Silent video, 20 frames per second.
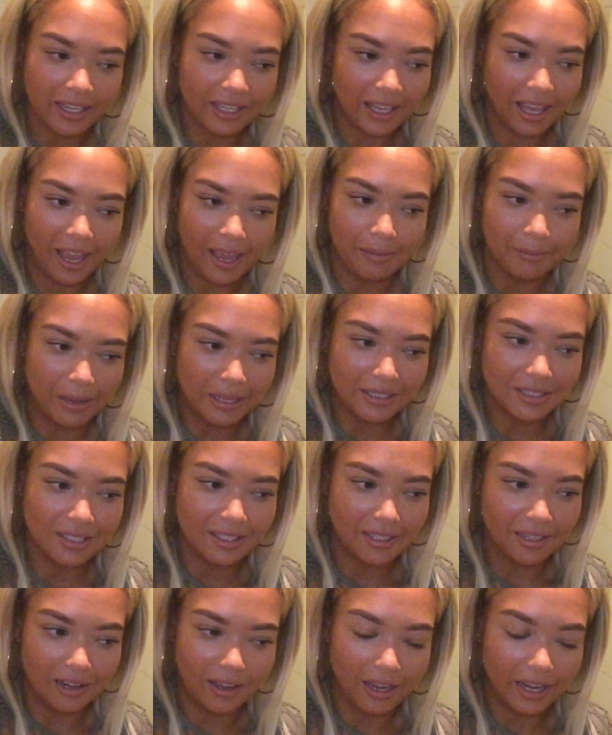came back
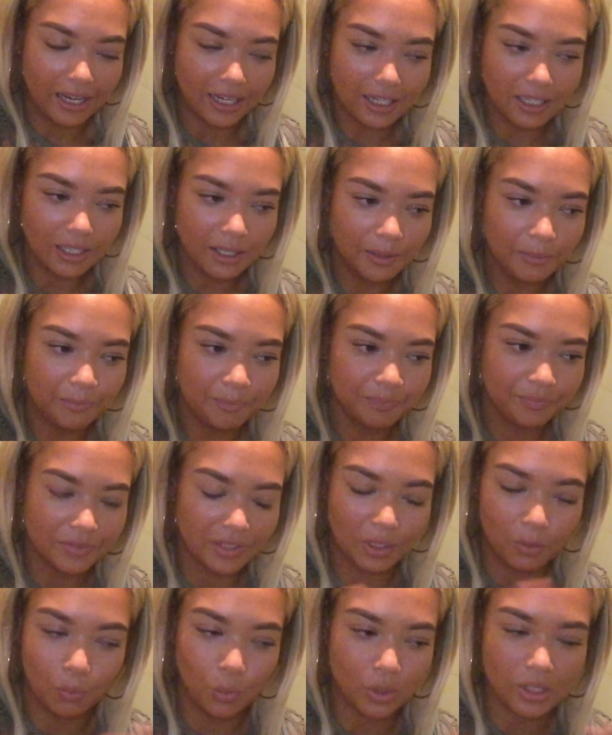to like
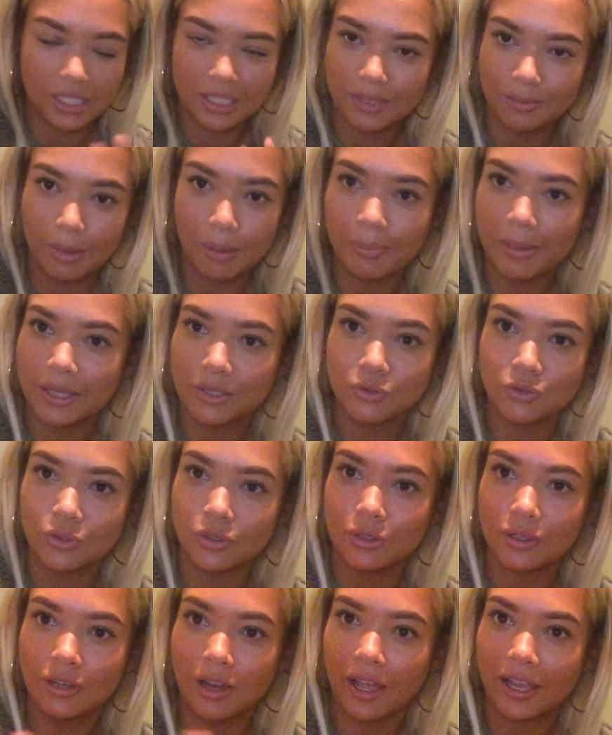walked into my
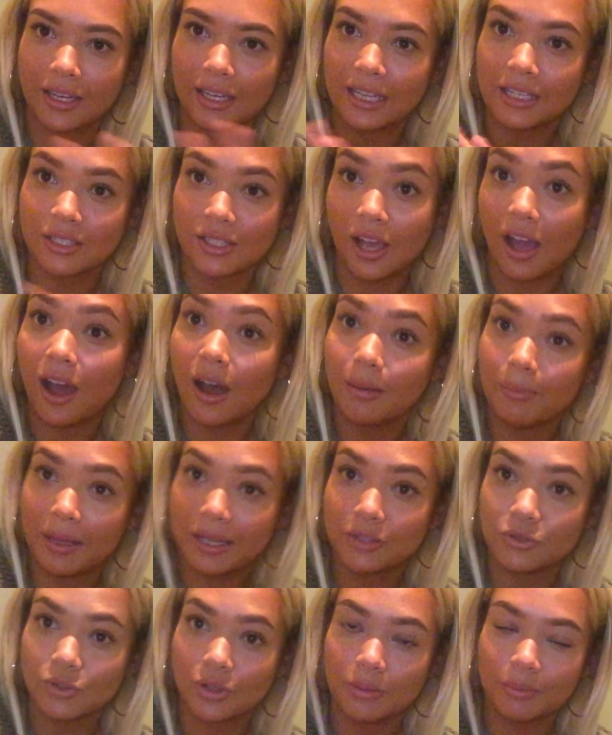bedroom, like into our
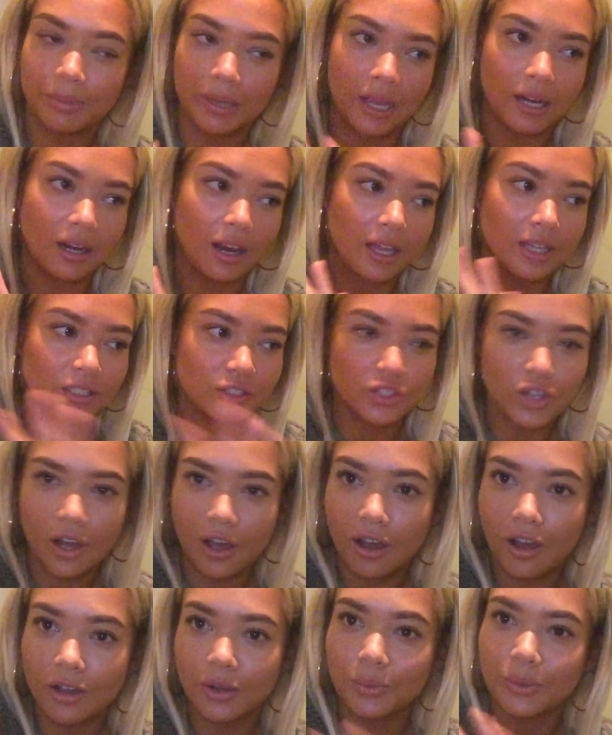bedroom being like
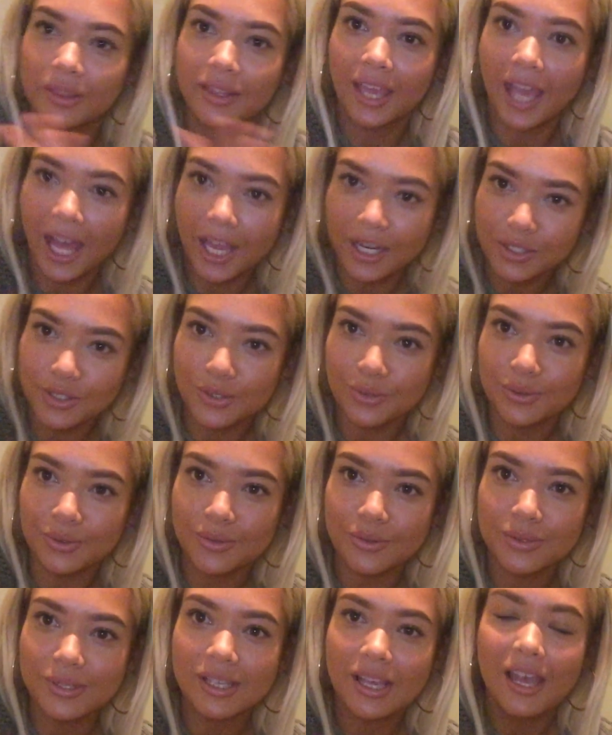dark with
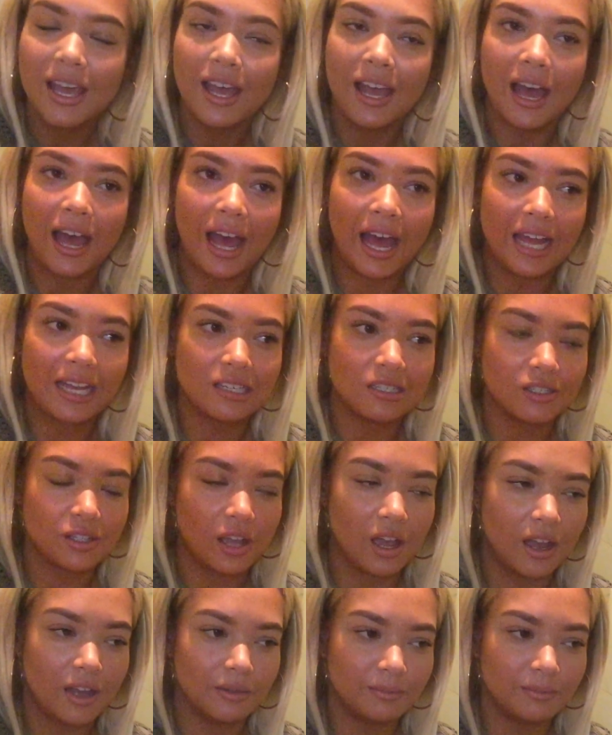candles and